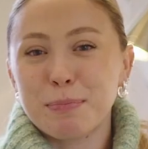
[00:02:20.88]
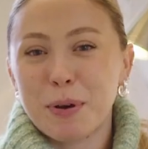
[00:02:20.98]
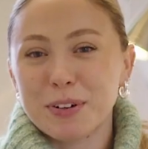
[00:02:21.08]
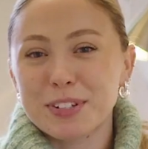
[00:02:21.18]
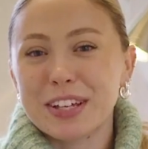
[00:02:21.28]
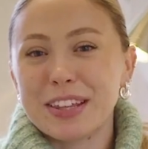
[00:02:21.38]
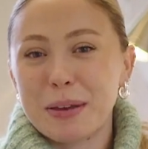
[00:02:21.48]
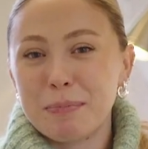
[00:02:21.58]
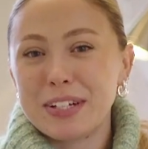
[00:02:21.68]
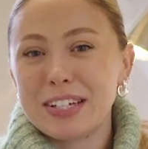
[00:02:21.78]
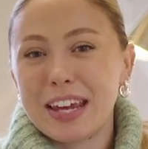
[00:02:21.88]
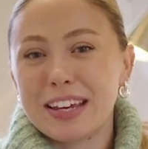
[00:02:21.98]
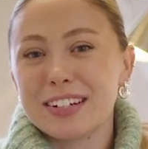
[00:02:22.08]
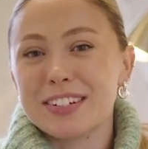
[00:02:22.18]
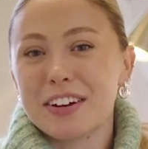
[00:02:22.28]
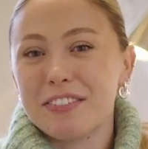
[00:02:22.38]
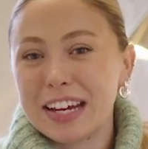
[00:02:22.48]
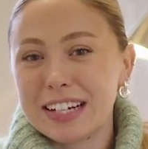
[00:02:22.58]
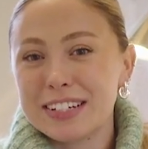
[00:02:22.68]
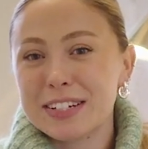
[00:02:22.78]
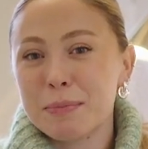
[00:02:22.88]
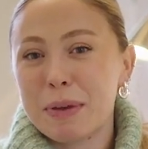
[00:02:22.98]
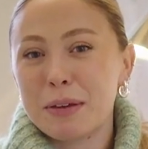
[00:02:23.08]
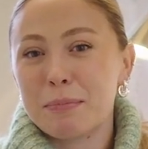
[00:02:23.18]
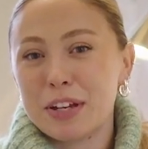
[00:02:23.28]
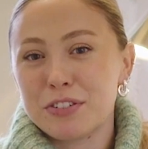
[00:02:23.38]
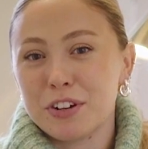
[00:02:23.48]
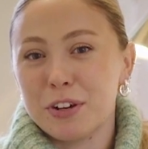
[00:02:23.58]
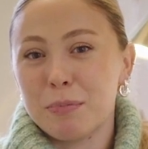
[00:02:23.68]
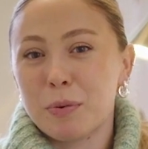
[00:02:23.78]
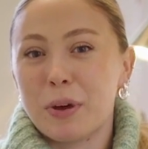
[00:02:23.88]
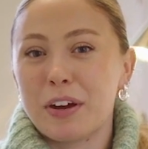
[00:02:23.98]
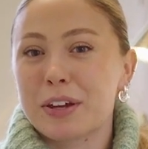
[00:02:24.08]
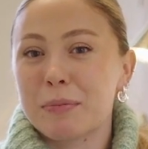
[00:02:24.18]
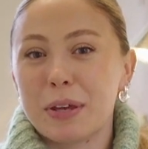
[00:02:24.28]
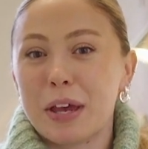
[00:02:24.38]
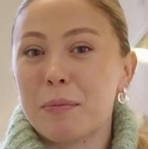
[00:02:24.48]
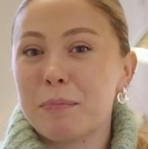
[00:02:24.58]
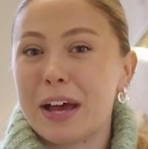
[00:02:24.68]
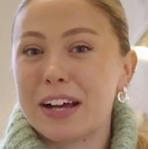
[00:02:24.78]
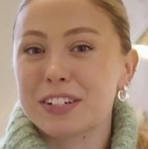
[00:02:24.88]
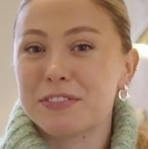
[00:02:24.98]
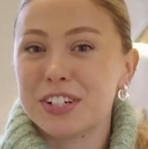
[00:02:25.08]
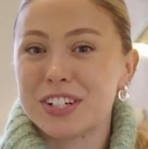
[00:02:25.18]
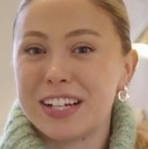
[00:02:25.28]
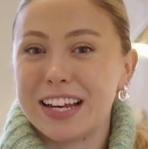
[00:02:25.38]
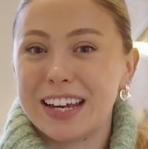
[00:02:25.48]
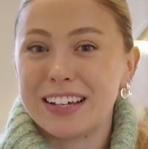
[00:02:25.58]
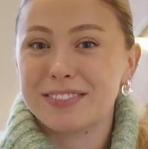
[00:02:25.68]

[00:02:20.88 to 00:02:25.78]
box can then be taken directly to the main bedroom where it can be unpacked efficiently.